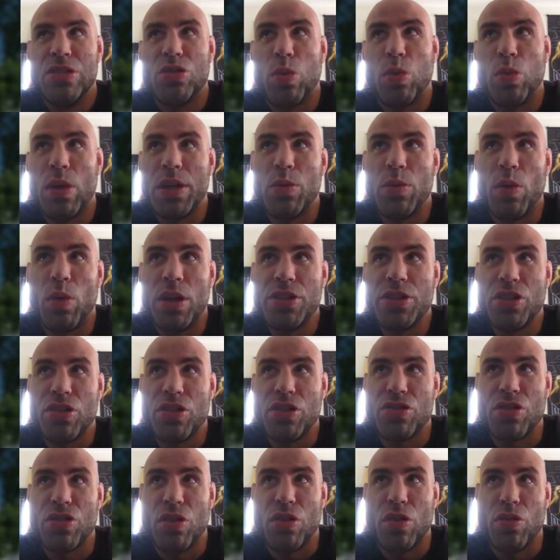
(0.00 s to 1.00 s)
21
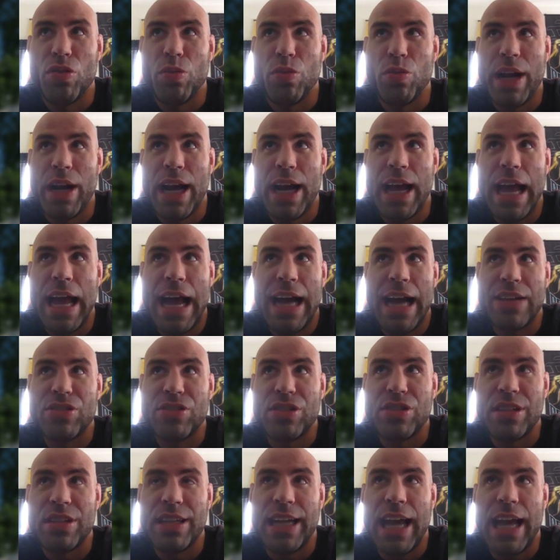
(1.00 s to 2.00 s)
years old when I
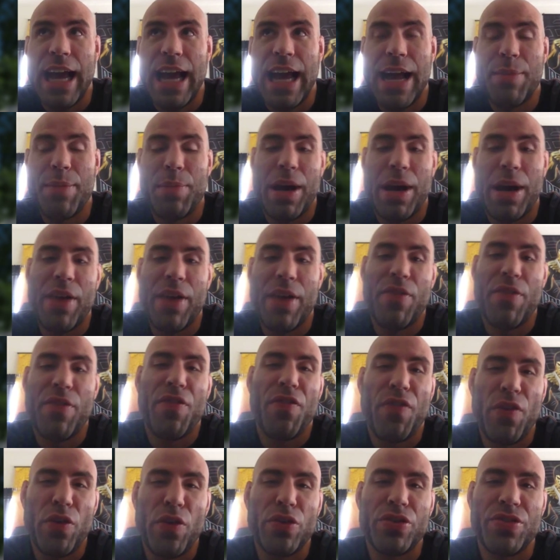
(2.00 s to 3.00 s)
actually had my
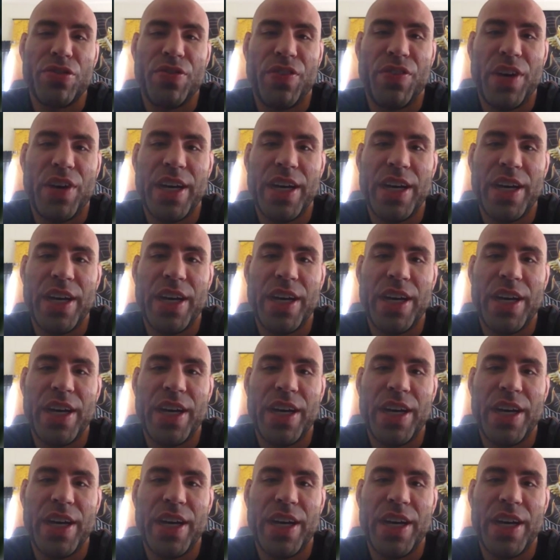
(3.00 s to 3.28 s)
first